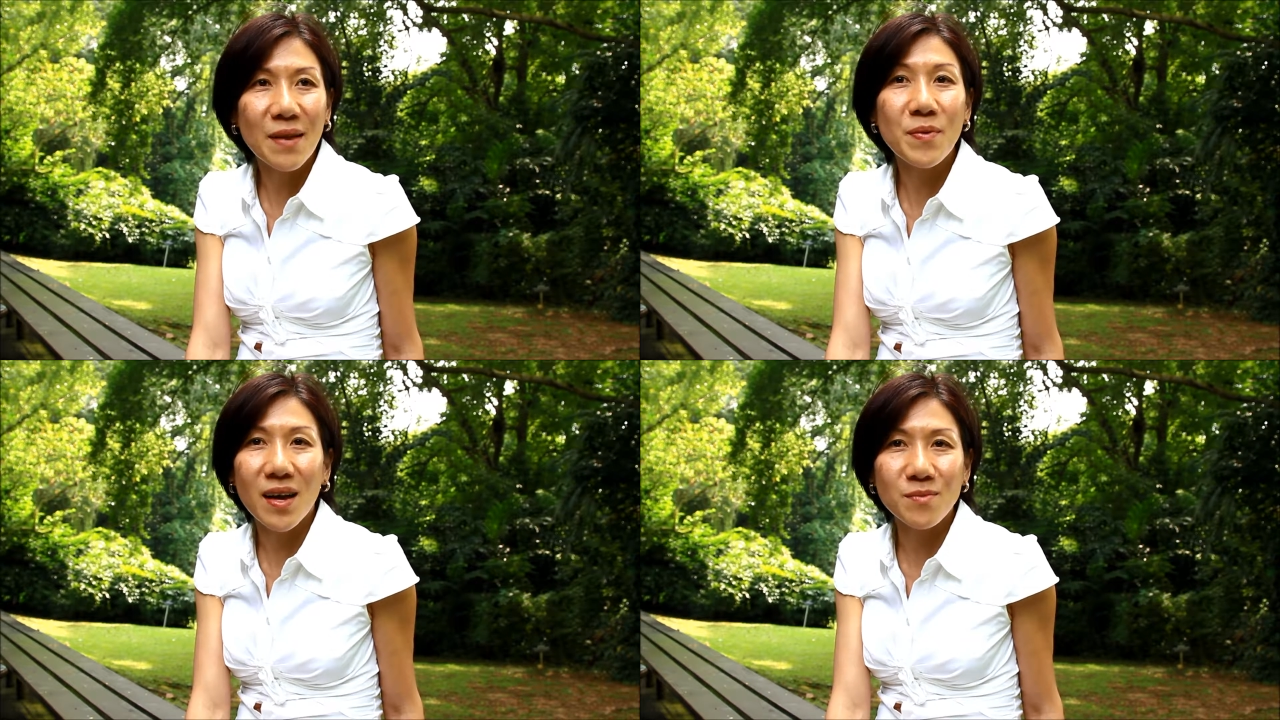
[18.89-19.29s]

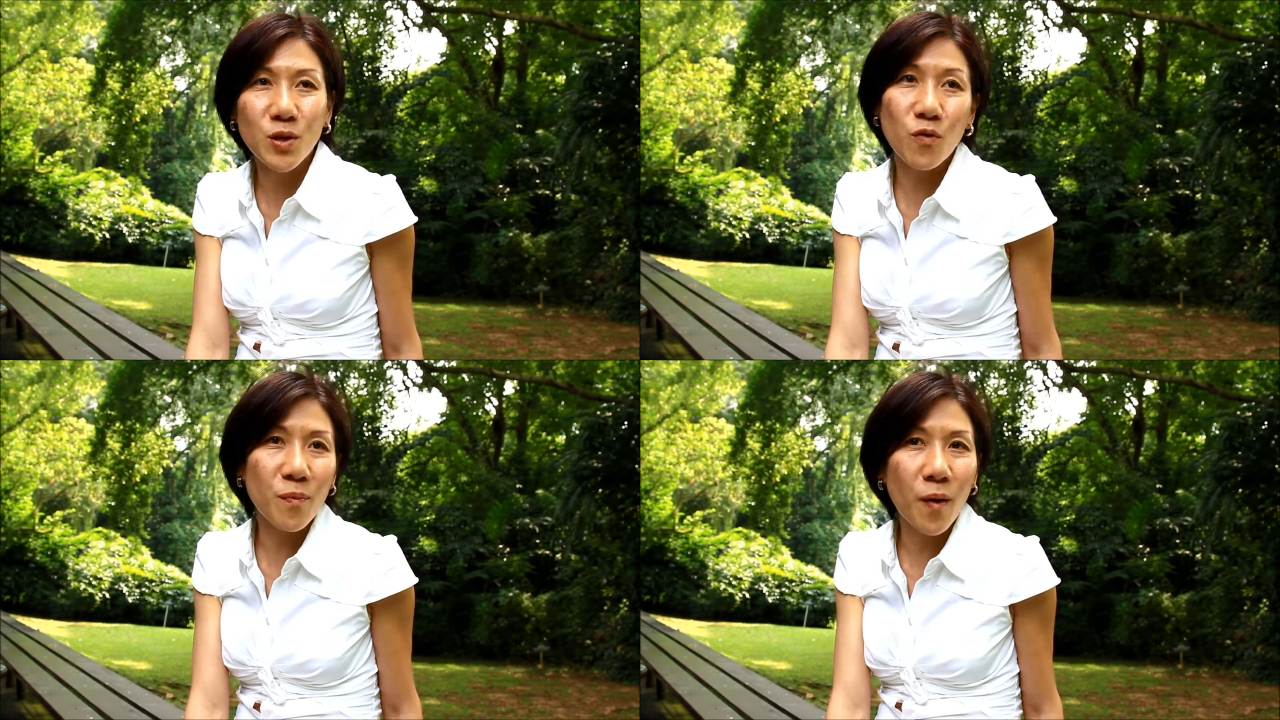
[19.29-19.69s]
it
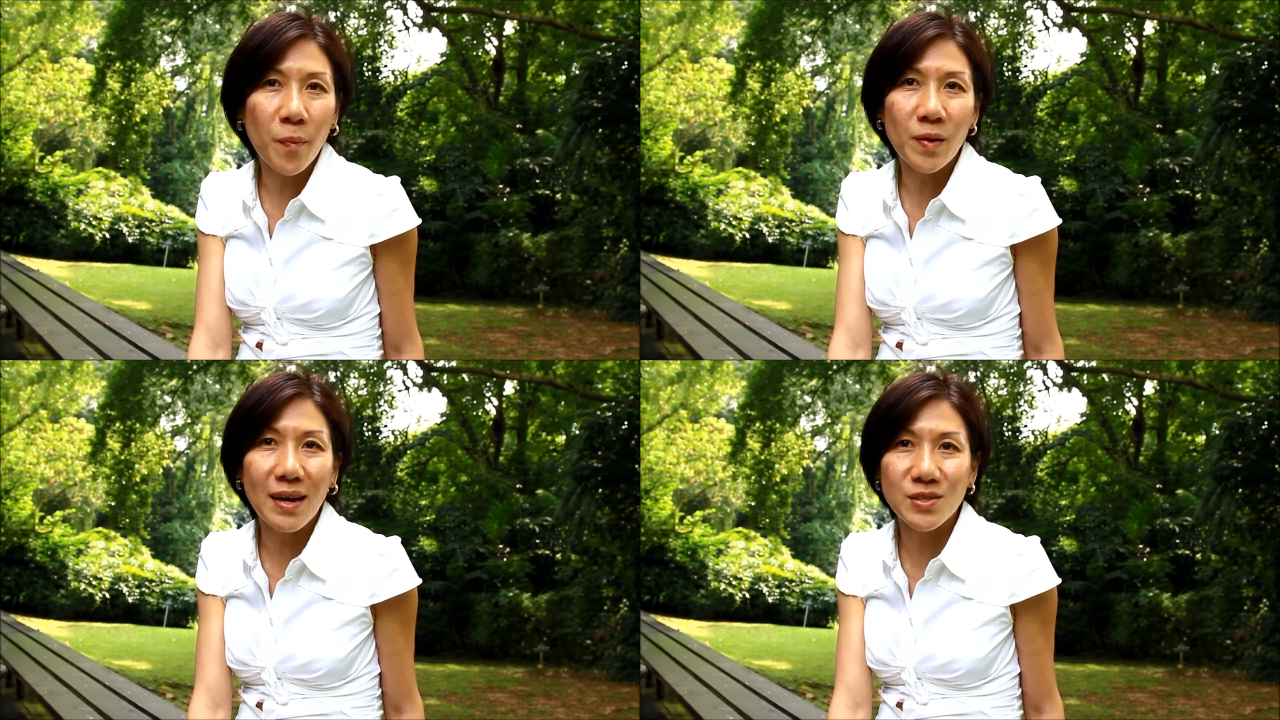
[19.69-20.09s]
becomes
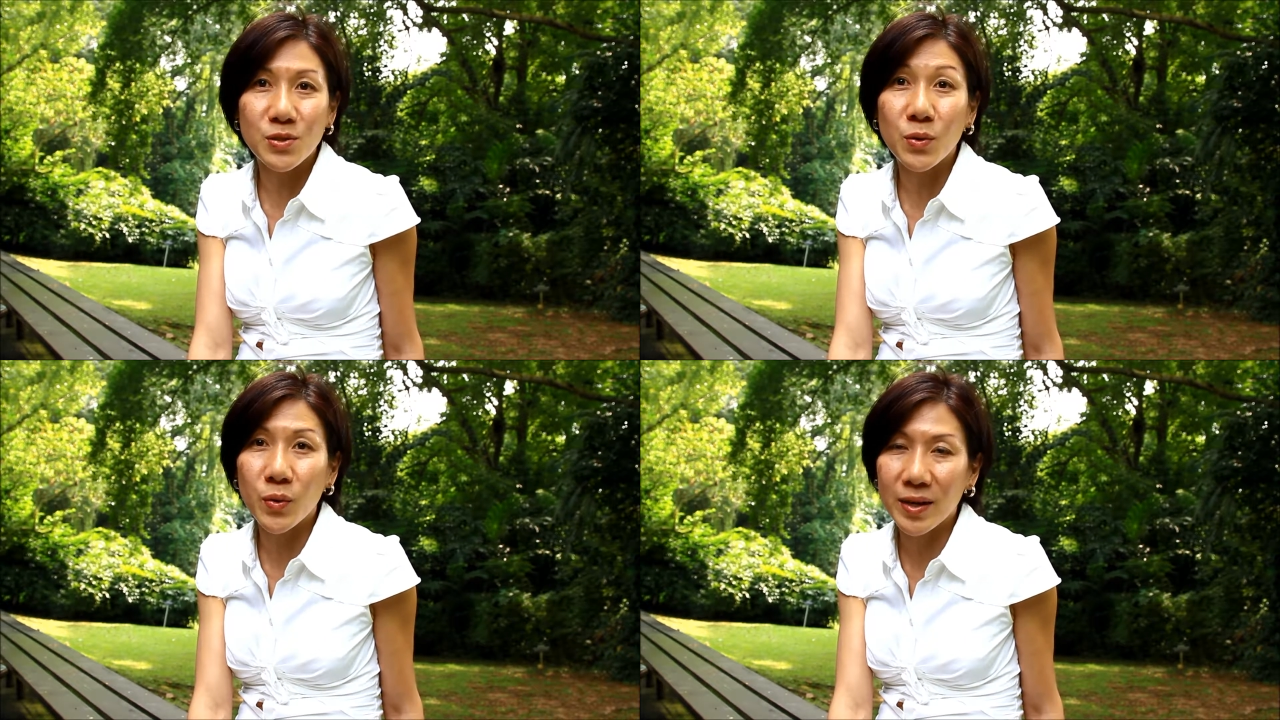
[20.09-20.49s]

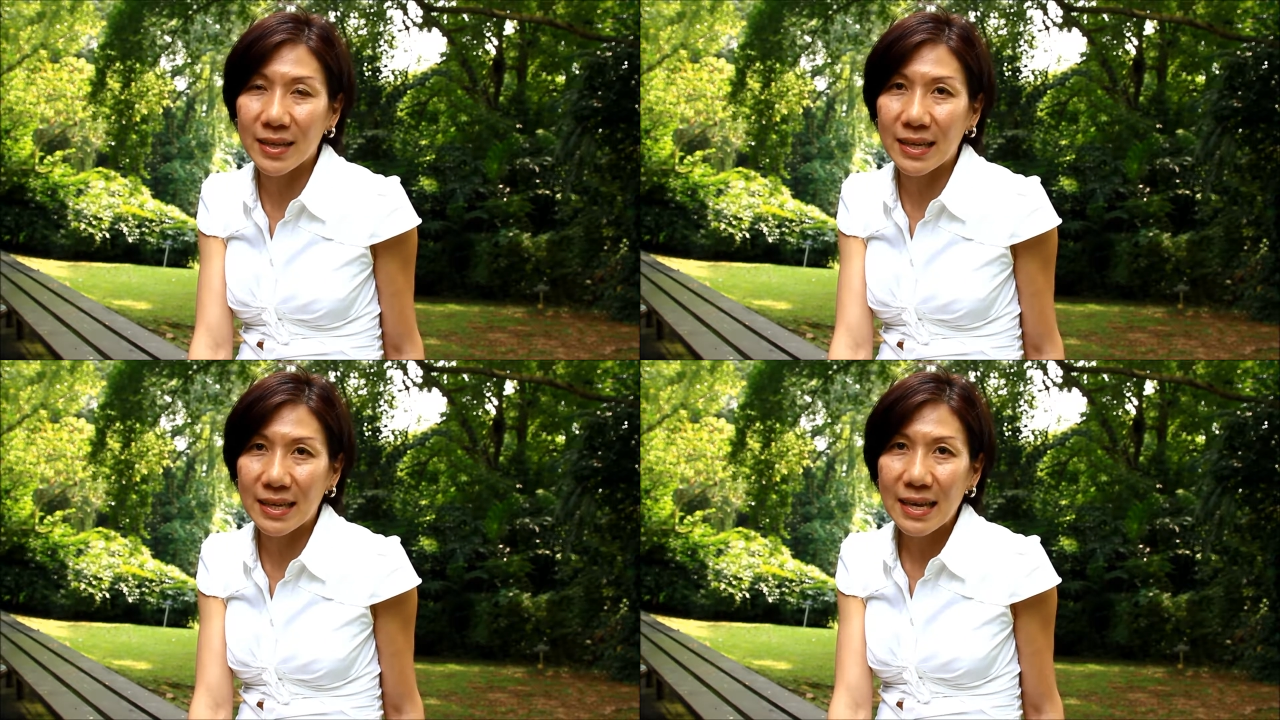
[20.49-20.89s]
overpopularized too
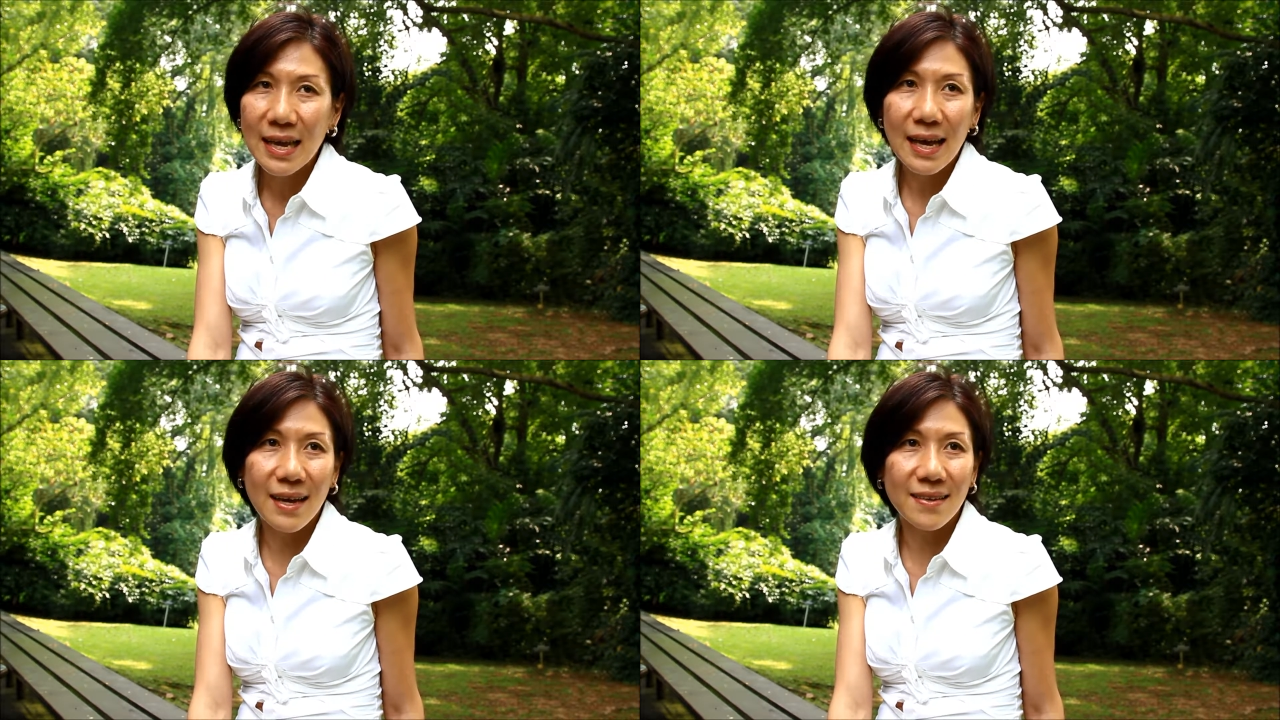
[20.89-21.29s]
quickly
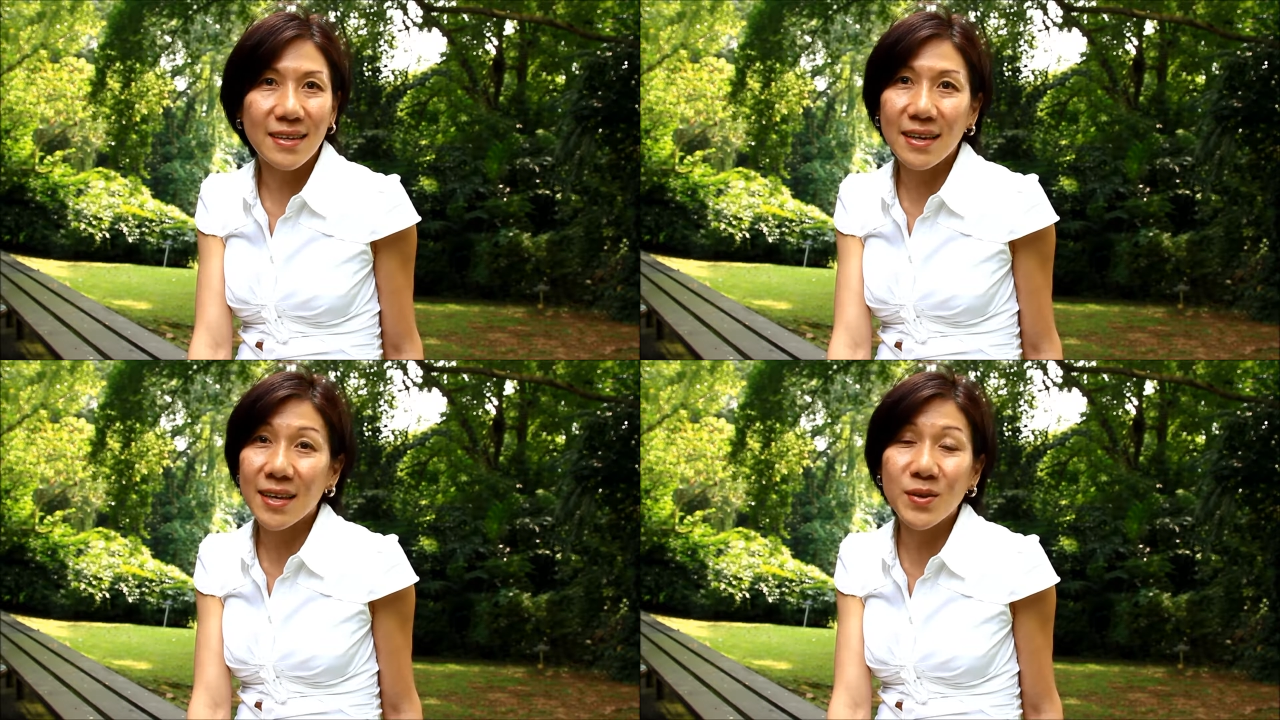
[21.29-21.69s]
and
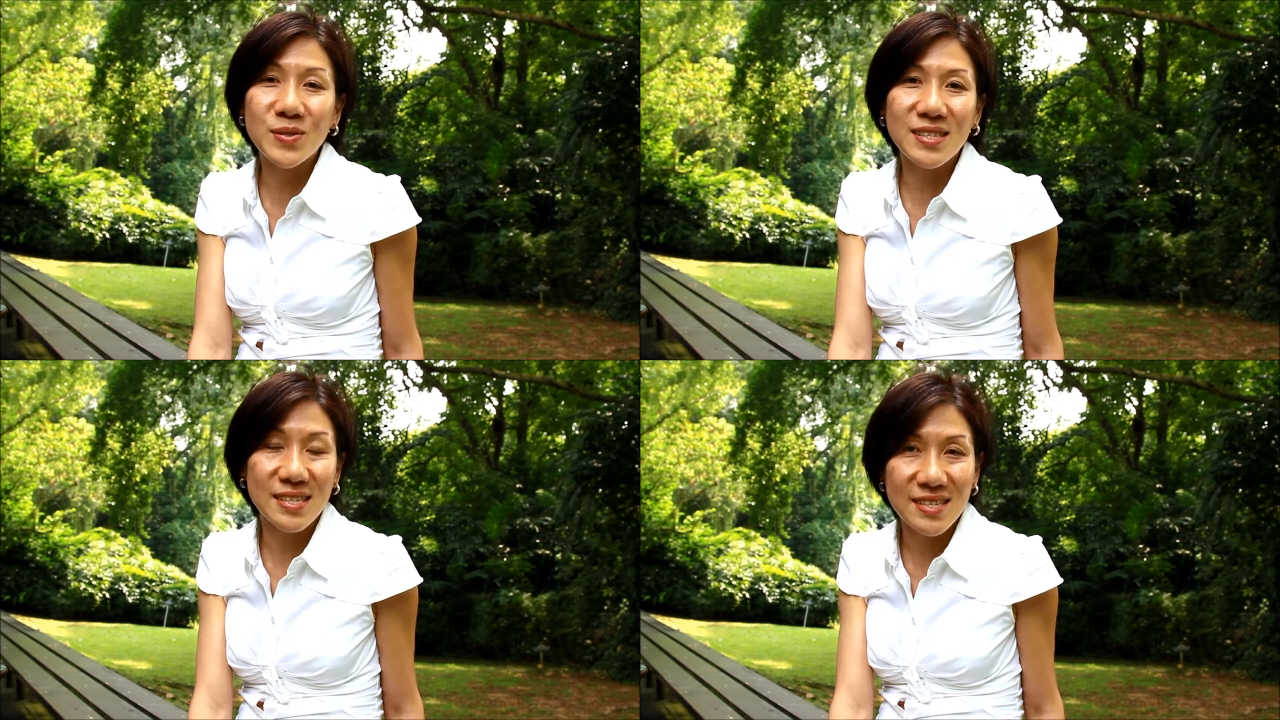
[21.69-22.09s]
it
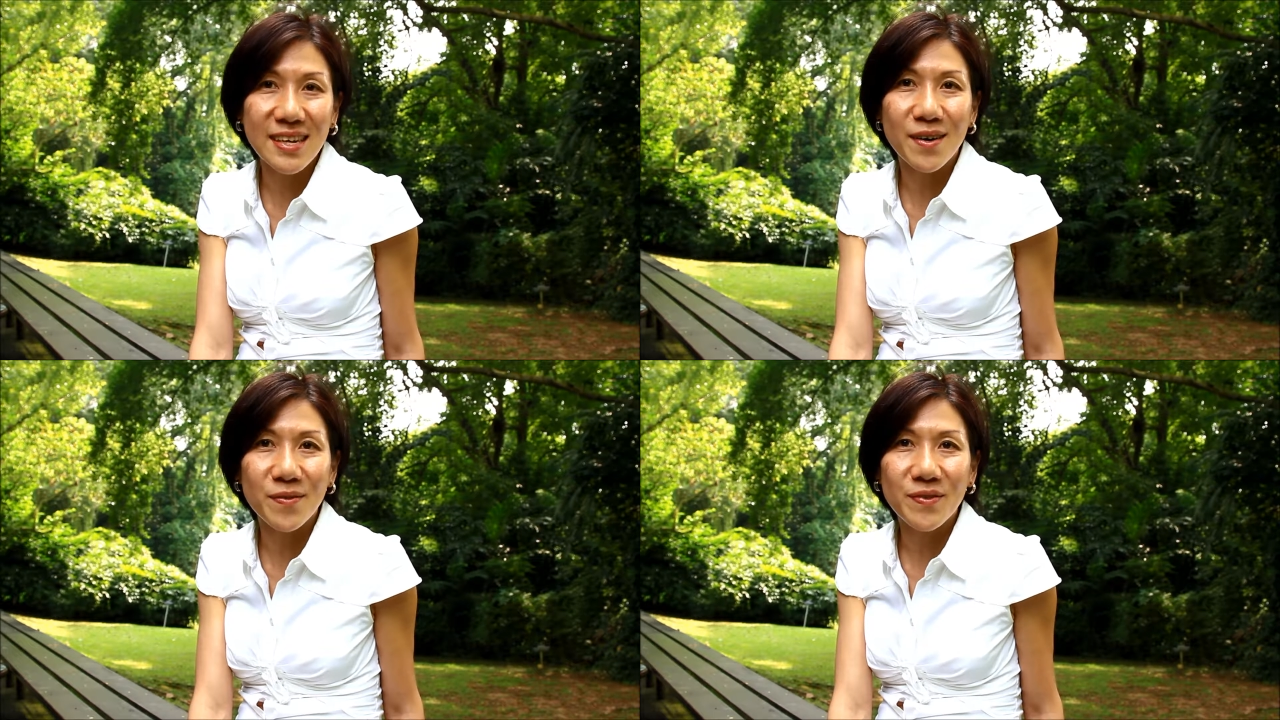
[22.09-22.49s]
kills
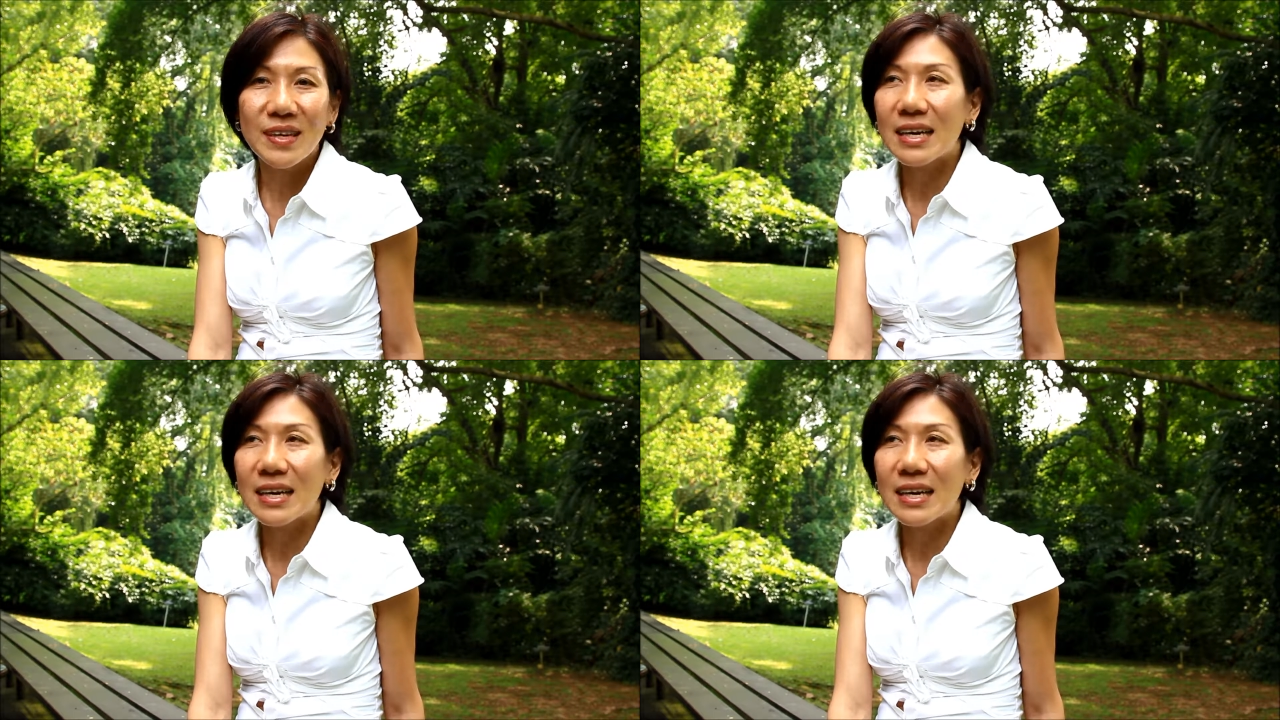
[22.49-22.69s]
itself.